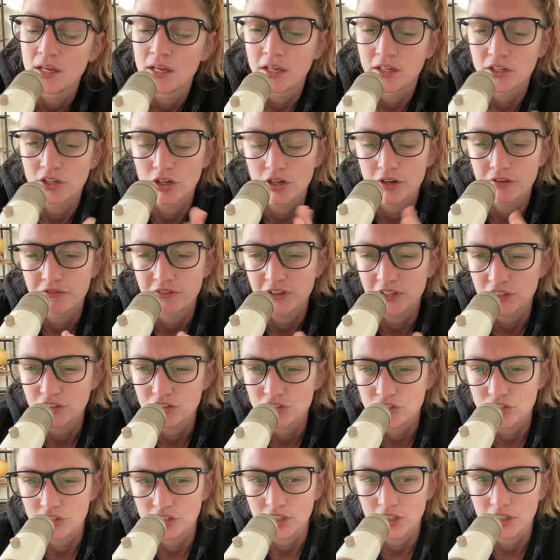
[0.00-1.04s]
Your fields
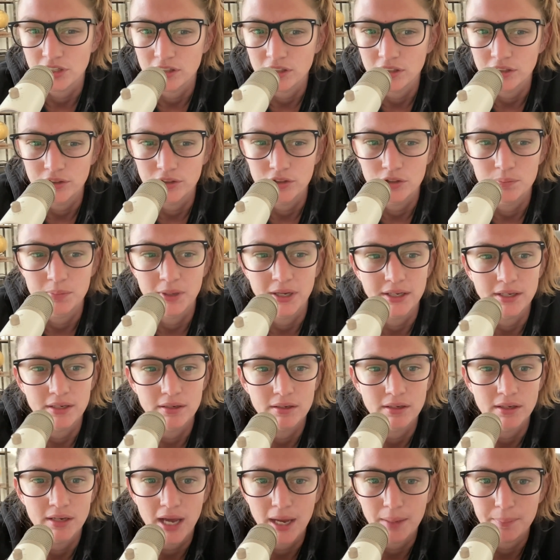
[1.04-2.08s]
should include, but
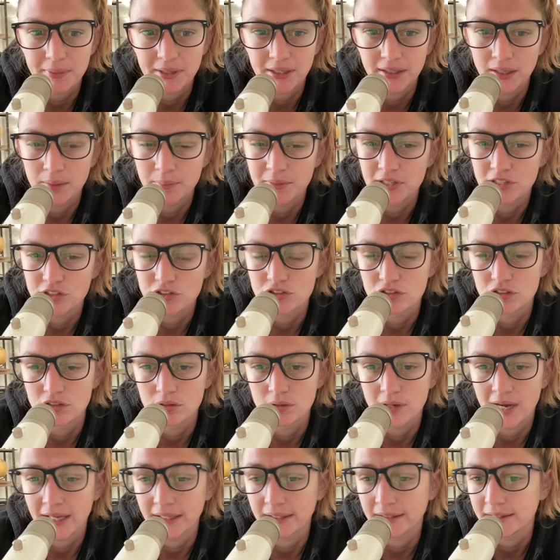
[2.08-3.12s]
not be limited to,
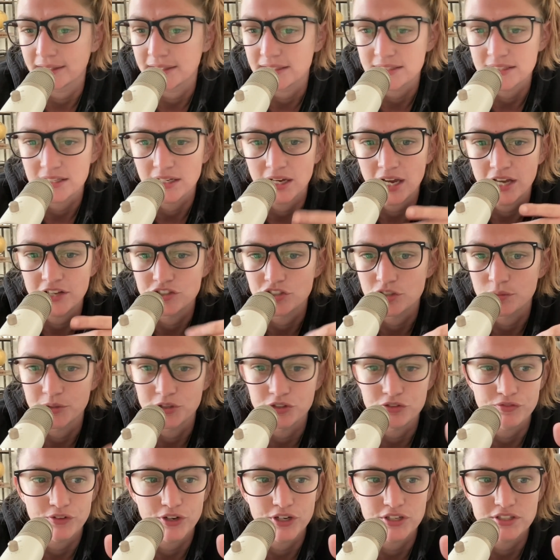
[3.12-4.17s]
at least the
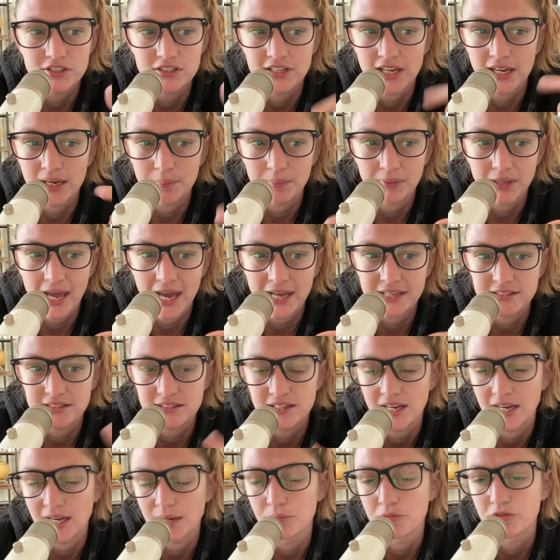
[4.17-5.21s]
customer's first name, last
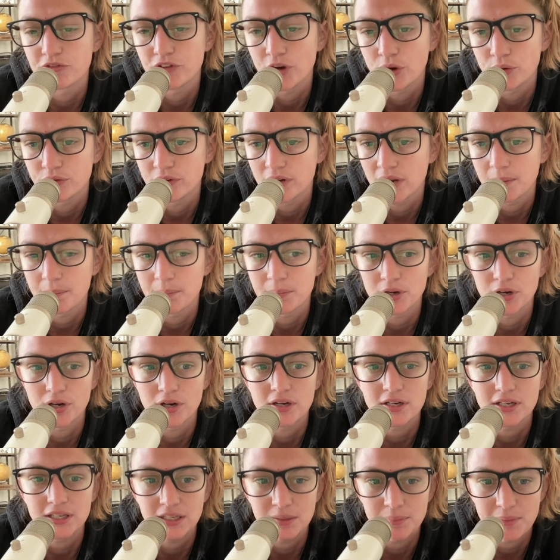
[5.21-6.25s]
name, phone number,
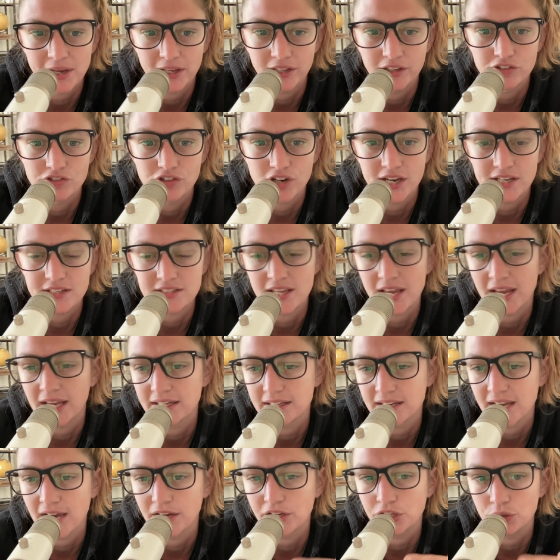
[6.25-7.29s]
email address, and
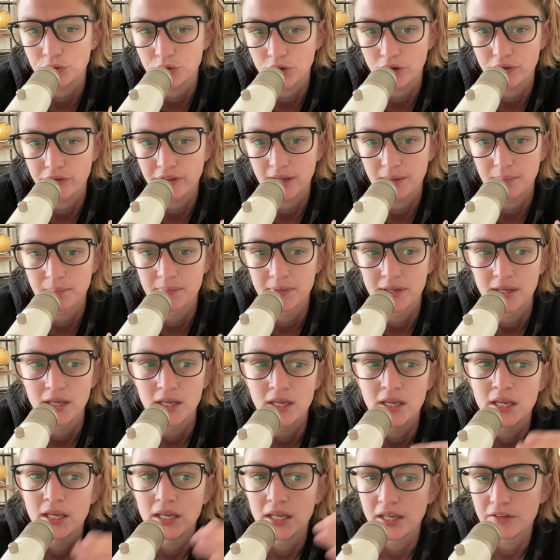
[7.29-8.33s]
how you know them.
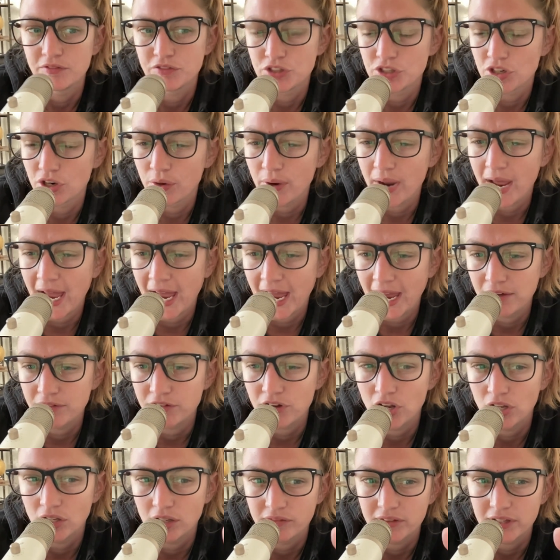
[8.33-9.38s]
If you don't have
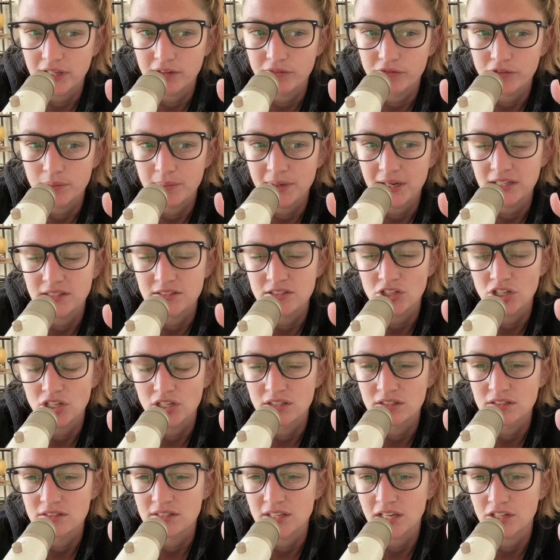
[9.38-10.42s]
all of the
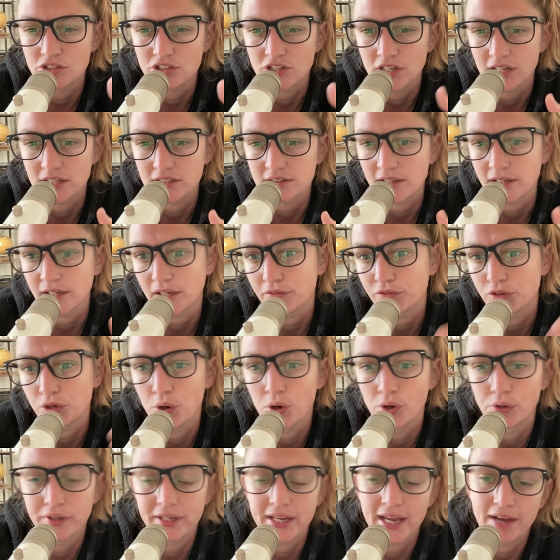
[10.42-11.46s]
information, such as like if you
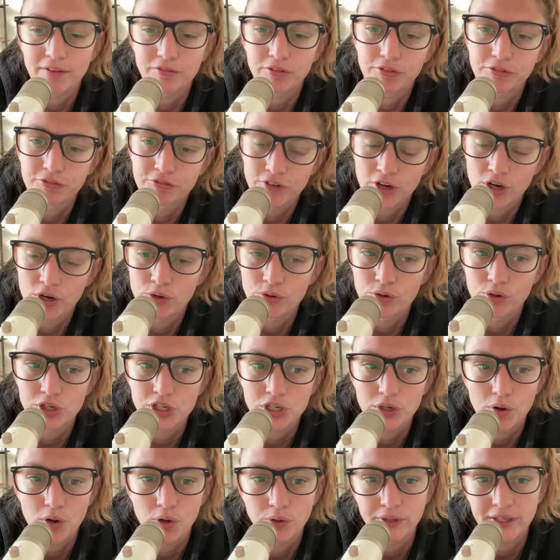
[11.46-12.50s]
only have a phone or you
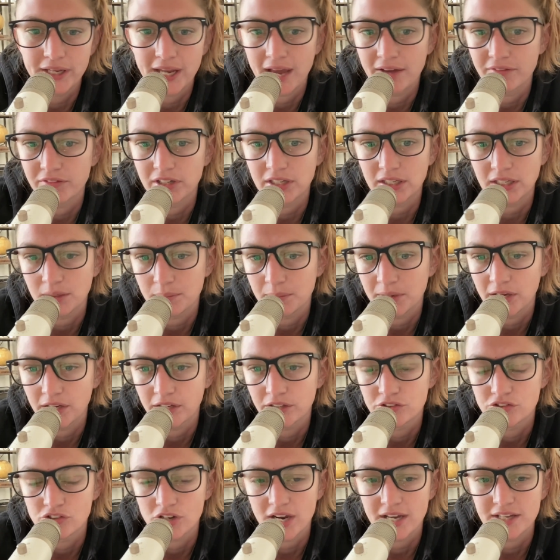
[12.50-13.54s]
only have an email
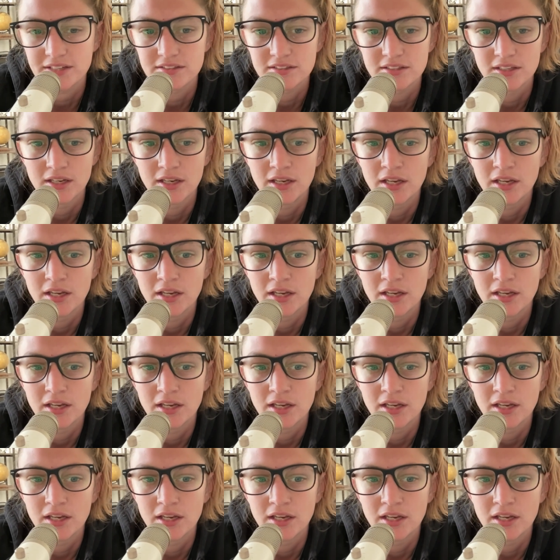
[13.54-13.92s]
address,